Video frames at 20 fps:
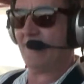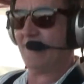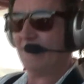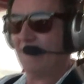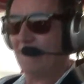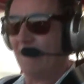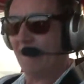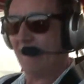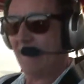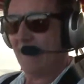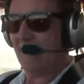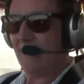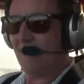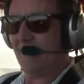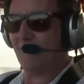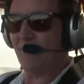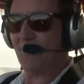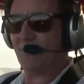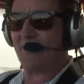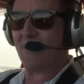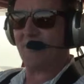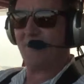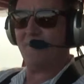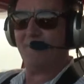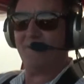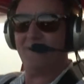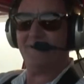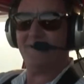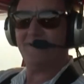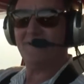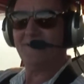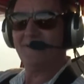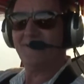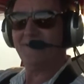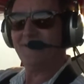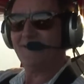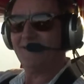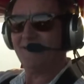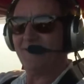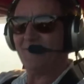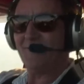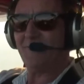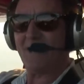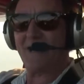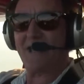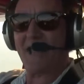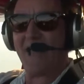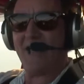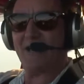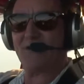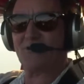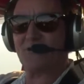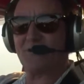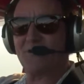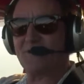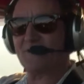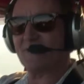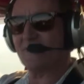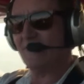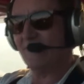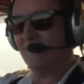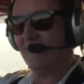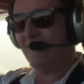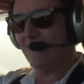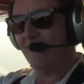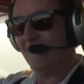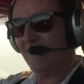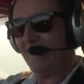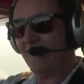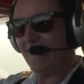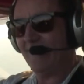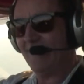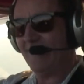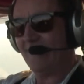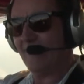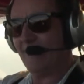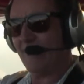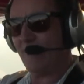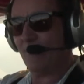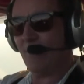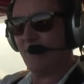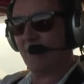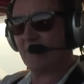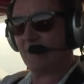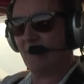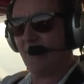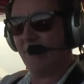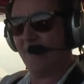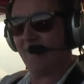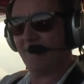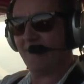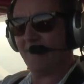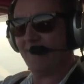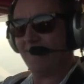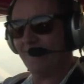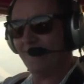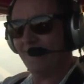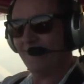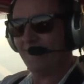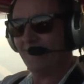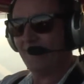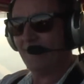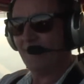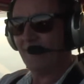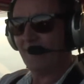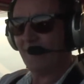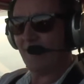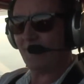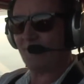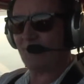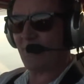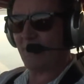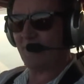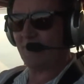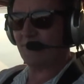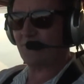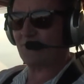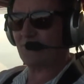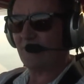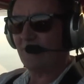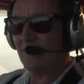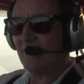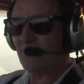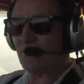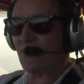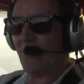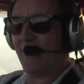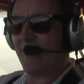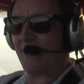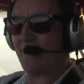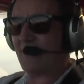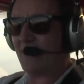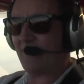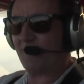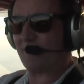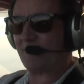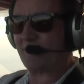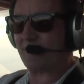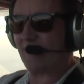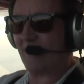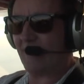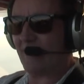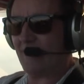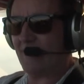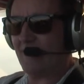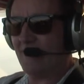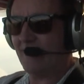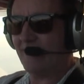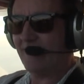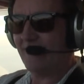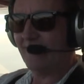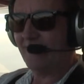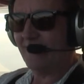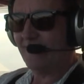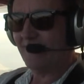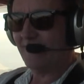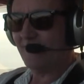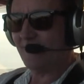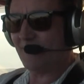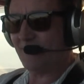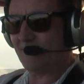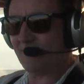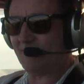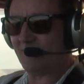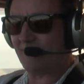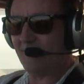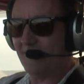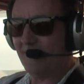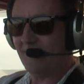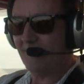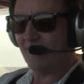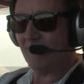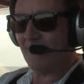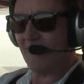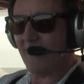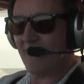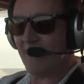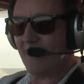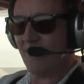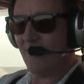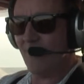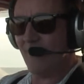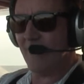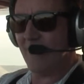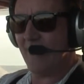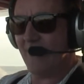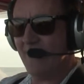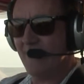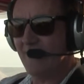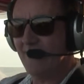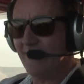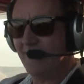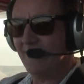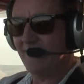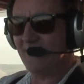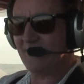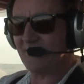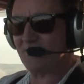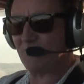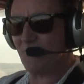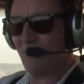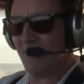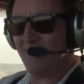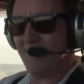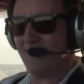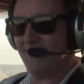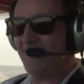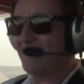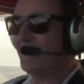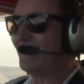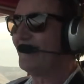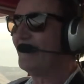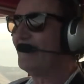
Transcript: here. I'm looking at my, my gauges and my climbing. I'm going to try and keep it steady, but bloody hell, man. This wind,